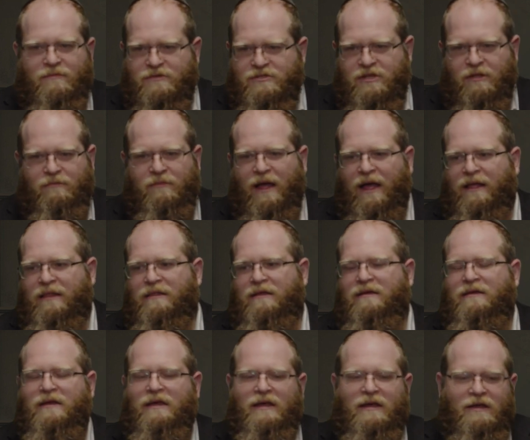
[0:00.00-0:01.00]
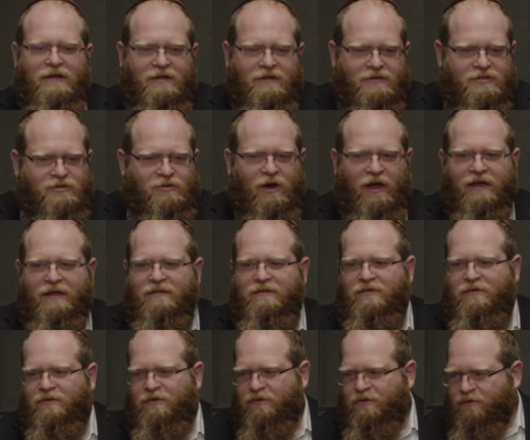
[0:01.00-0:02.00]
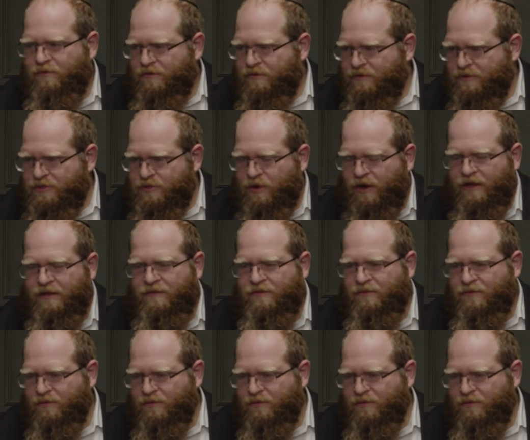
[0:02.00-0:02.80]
Shalmala trying to bring